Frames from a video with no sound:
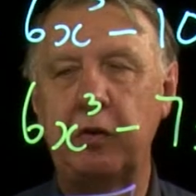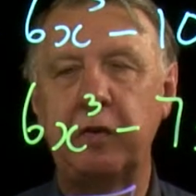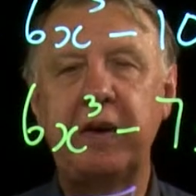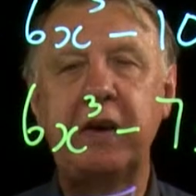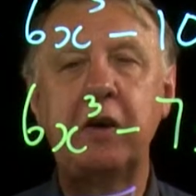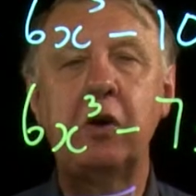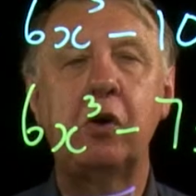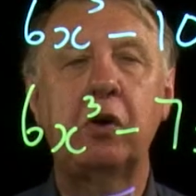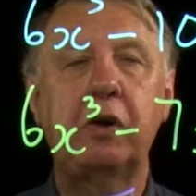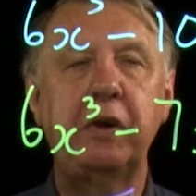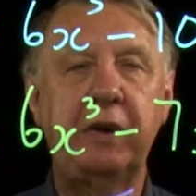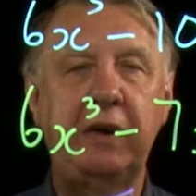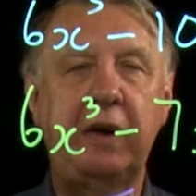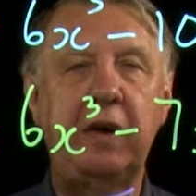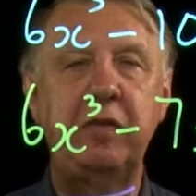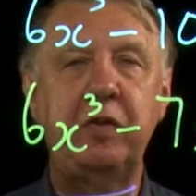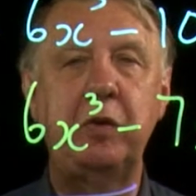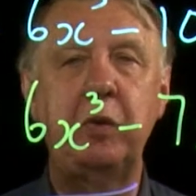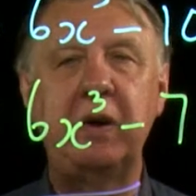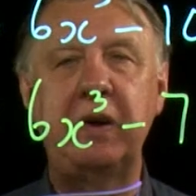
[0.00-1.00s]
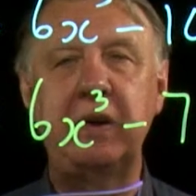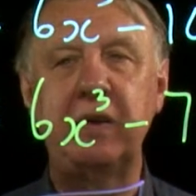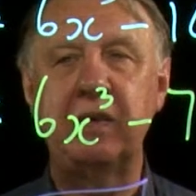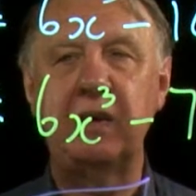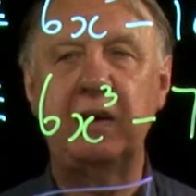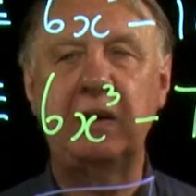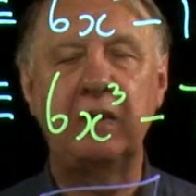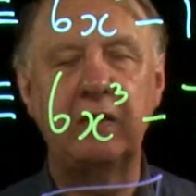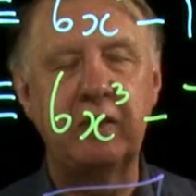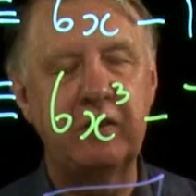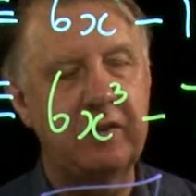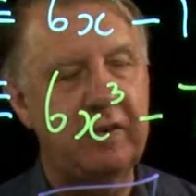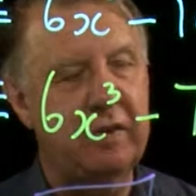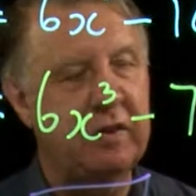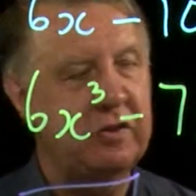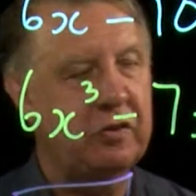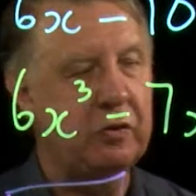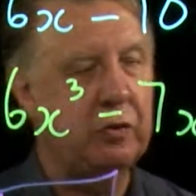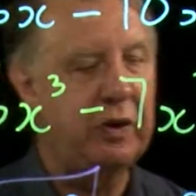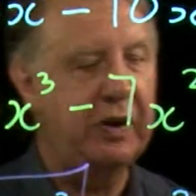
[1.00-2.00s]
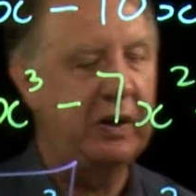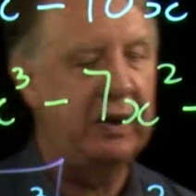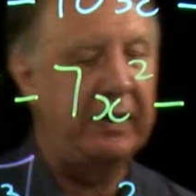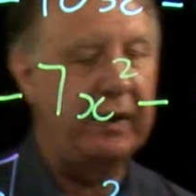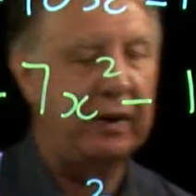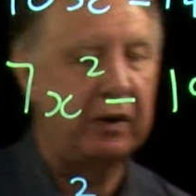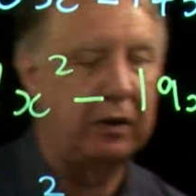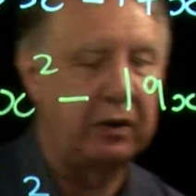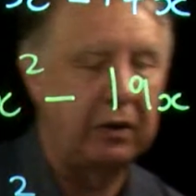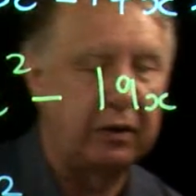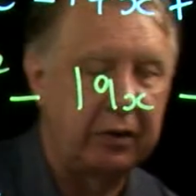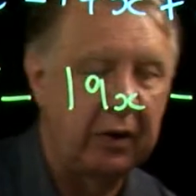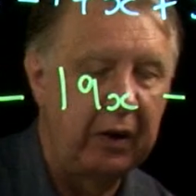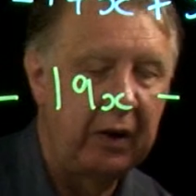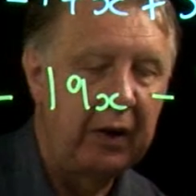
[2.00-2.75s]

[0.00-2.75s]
They're not going to give you anything that's really hard.